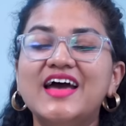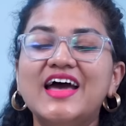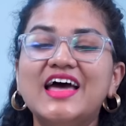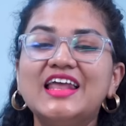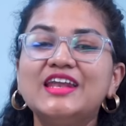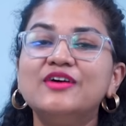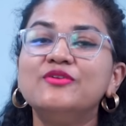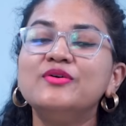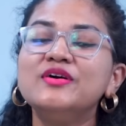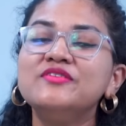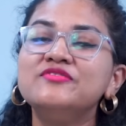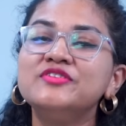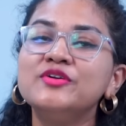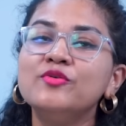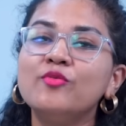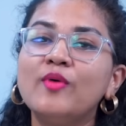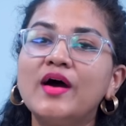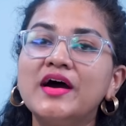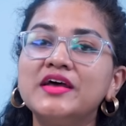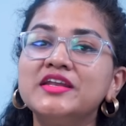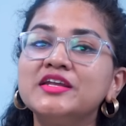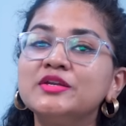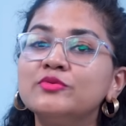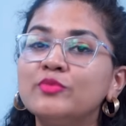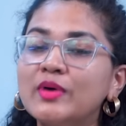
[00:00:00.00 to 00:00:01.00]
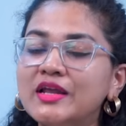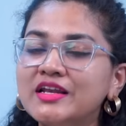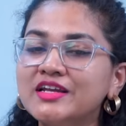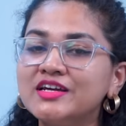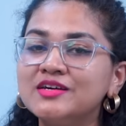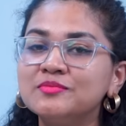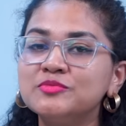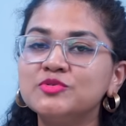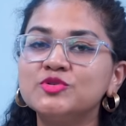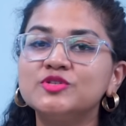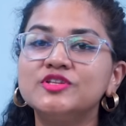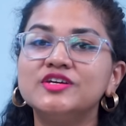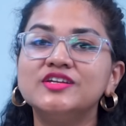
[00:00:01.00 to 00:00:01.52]
Hello everyone and
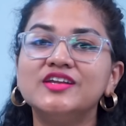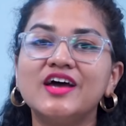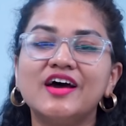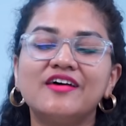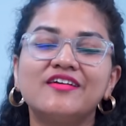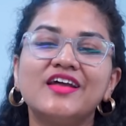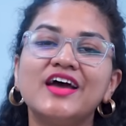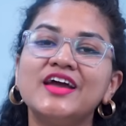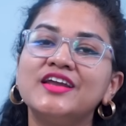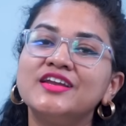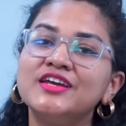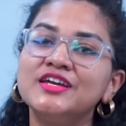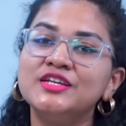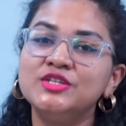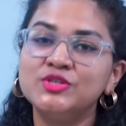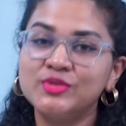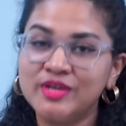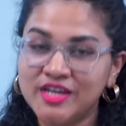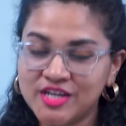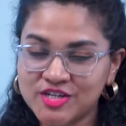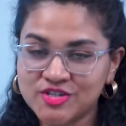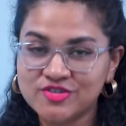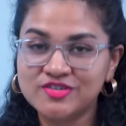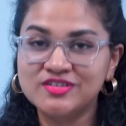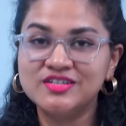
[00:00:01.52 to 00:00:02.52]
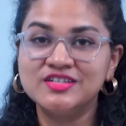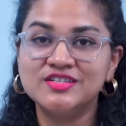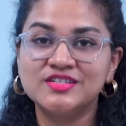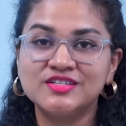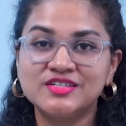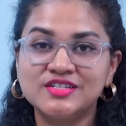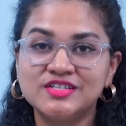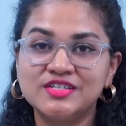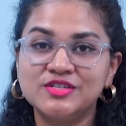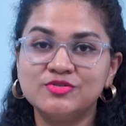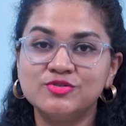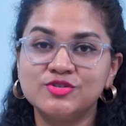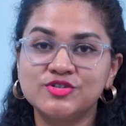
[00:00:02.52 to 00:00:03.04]
welcome to the Narayana Educational
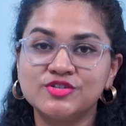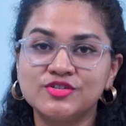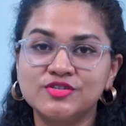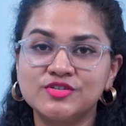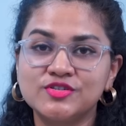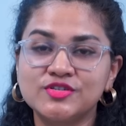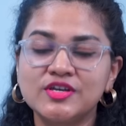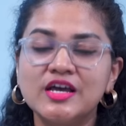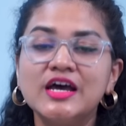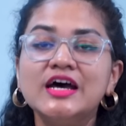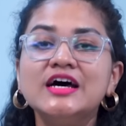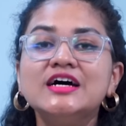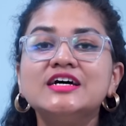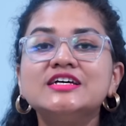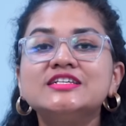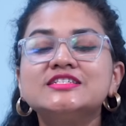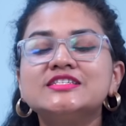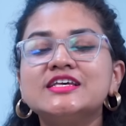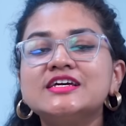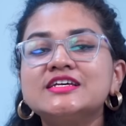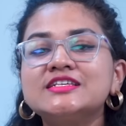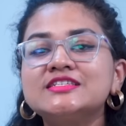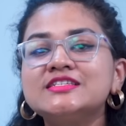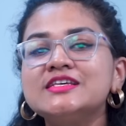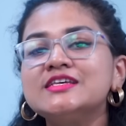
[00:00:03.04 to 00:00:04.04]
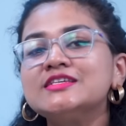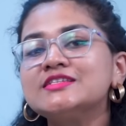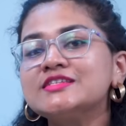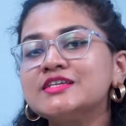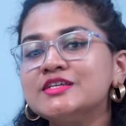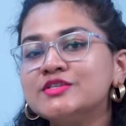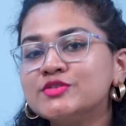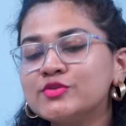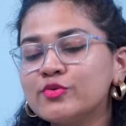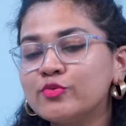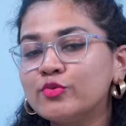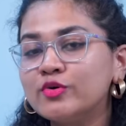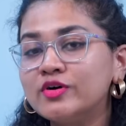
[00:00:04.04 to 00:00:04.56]
Institutions. Success
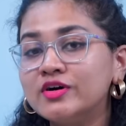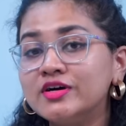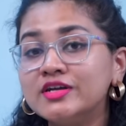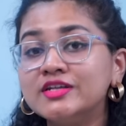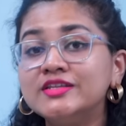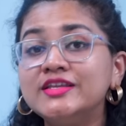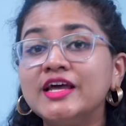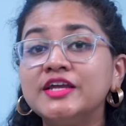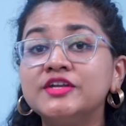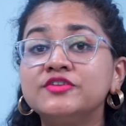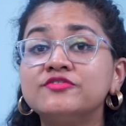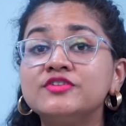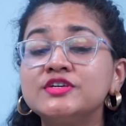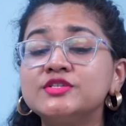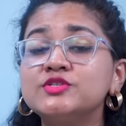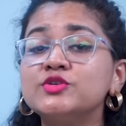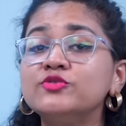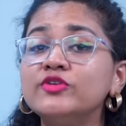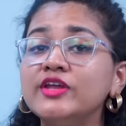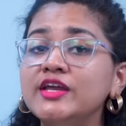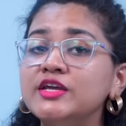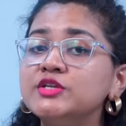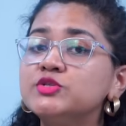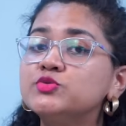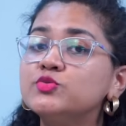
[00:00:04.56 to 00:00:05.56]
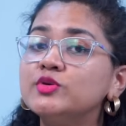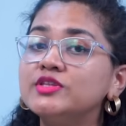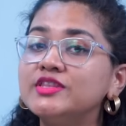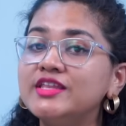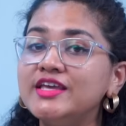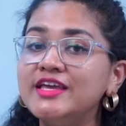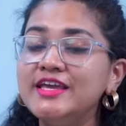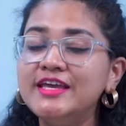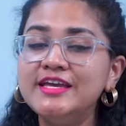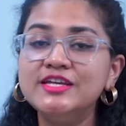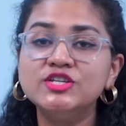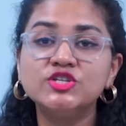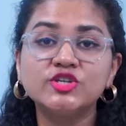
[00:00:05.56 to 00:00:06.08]
is a word that resonates with
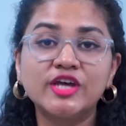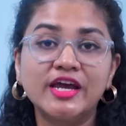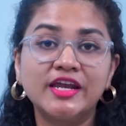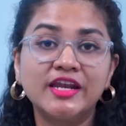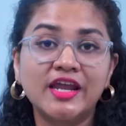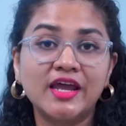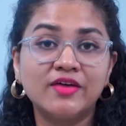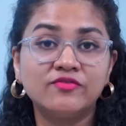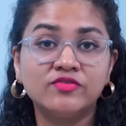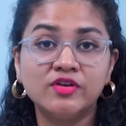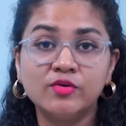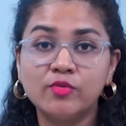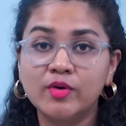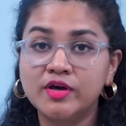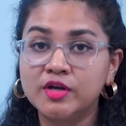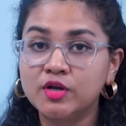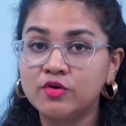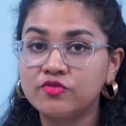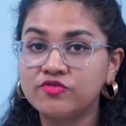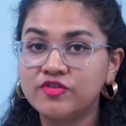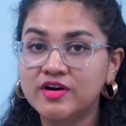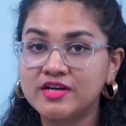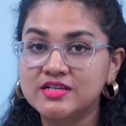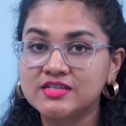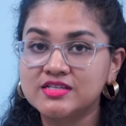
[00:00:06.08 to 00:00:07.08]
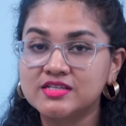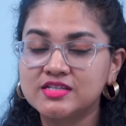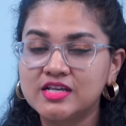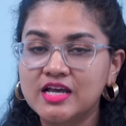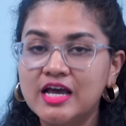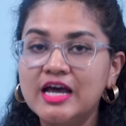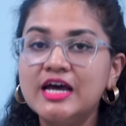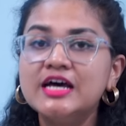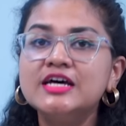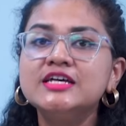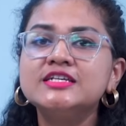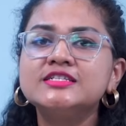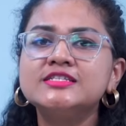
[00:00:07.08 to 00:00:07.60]
each and every one of us.
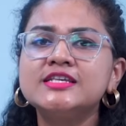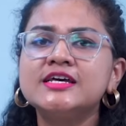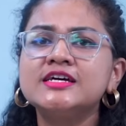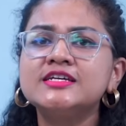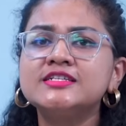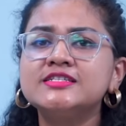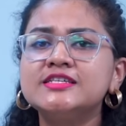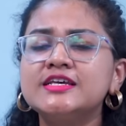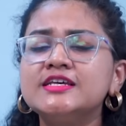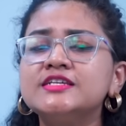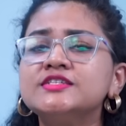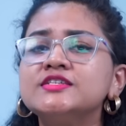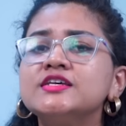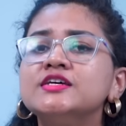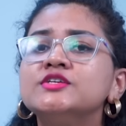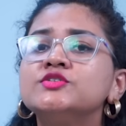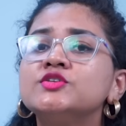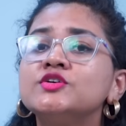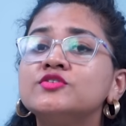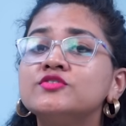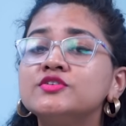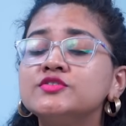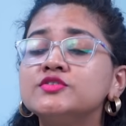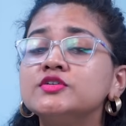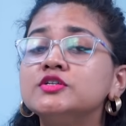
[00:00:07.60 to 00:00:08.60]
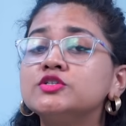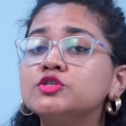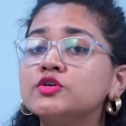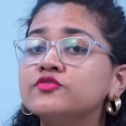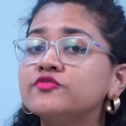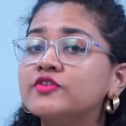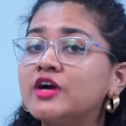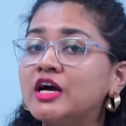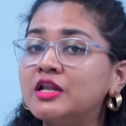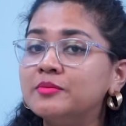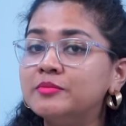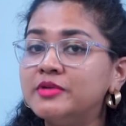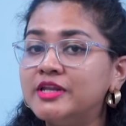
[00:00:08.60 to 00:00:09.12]
Success is a result of
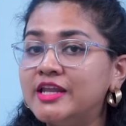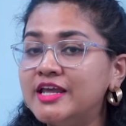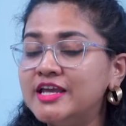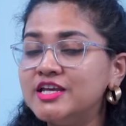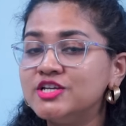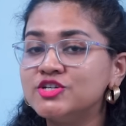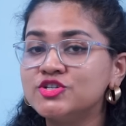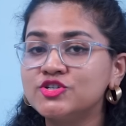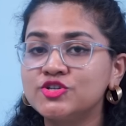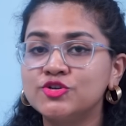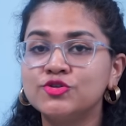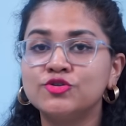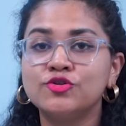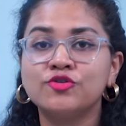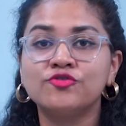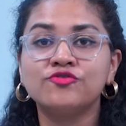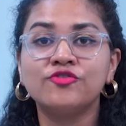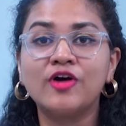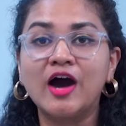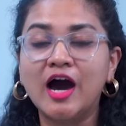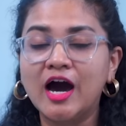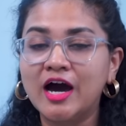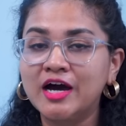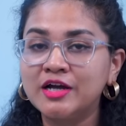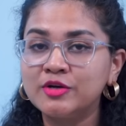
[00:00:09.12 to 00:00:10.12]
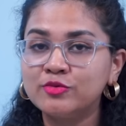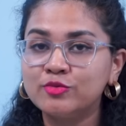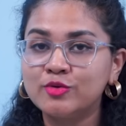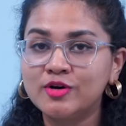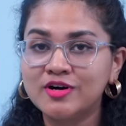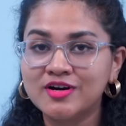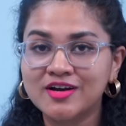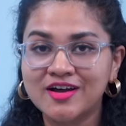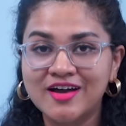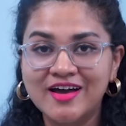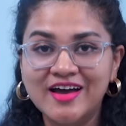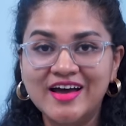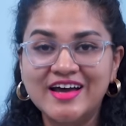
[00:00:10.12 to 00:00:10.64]
culmination of hard
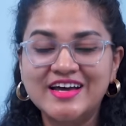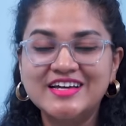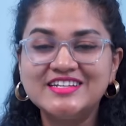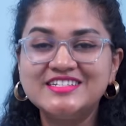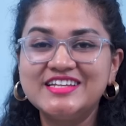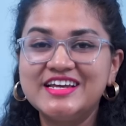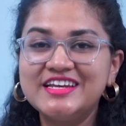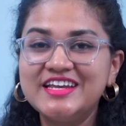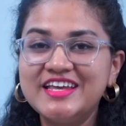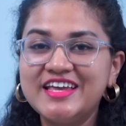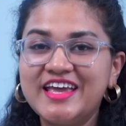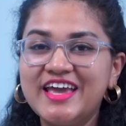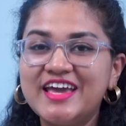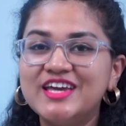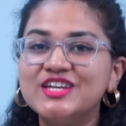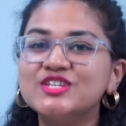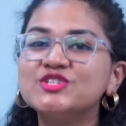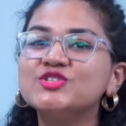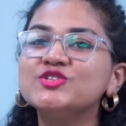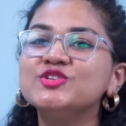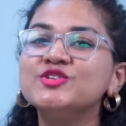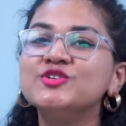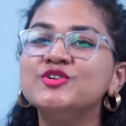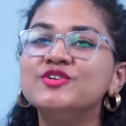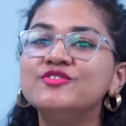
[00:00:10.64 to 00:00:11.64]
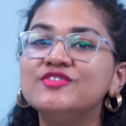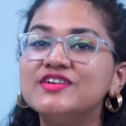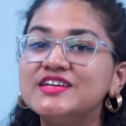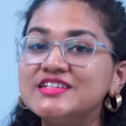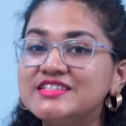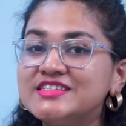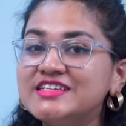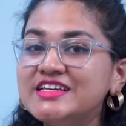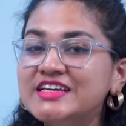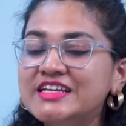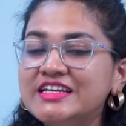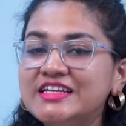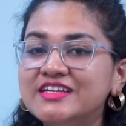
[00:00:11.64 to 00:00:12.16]
work, dedication,
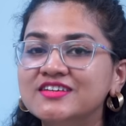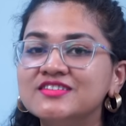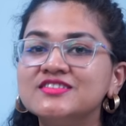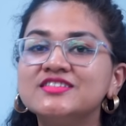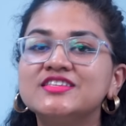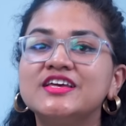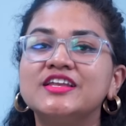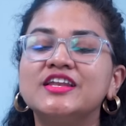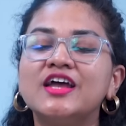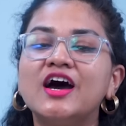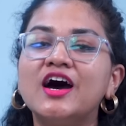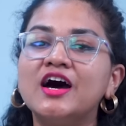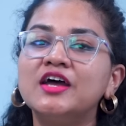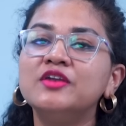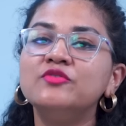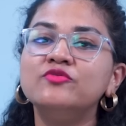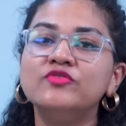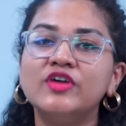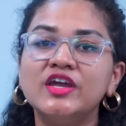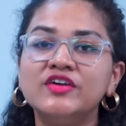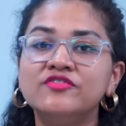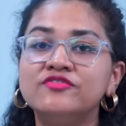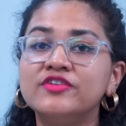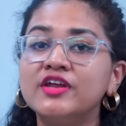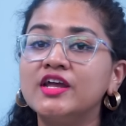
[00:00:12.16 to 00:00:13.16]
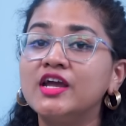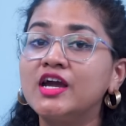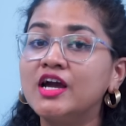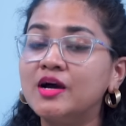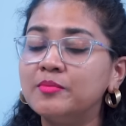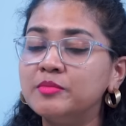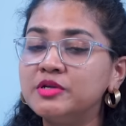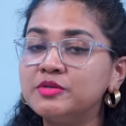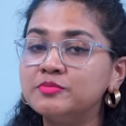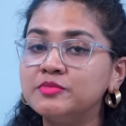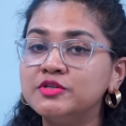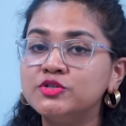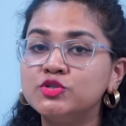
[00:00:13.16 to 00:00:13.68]
resilience and unwavering
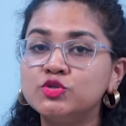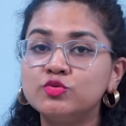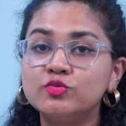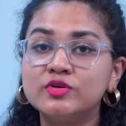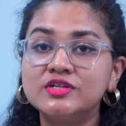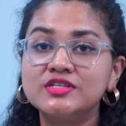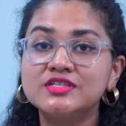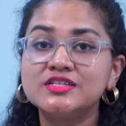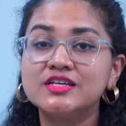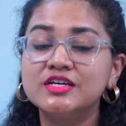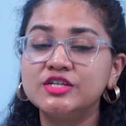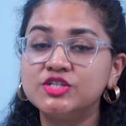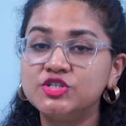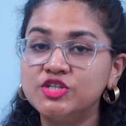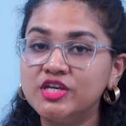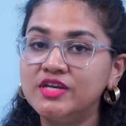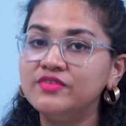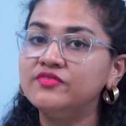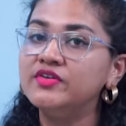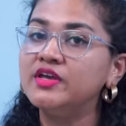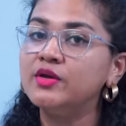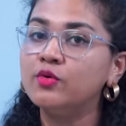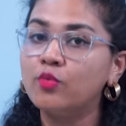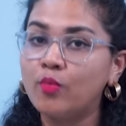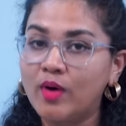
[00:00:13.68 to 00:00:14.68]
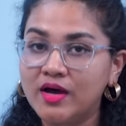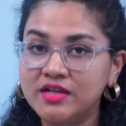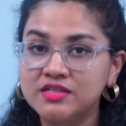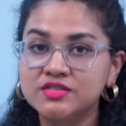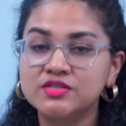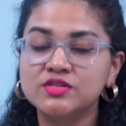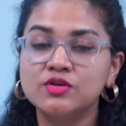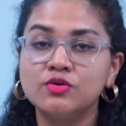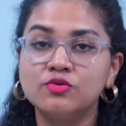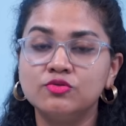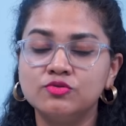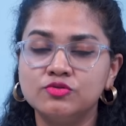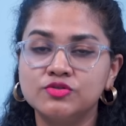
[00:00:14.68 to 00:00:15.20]
commitment towards achieving one's
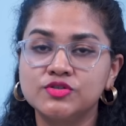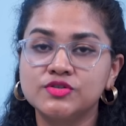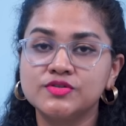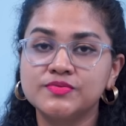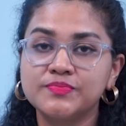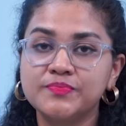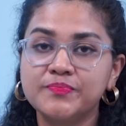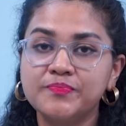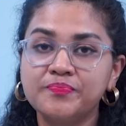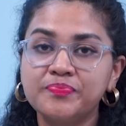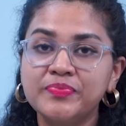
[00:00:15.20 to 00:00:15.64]
goals.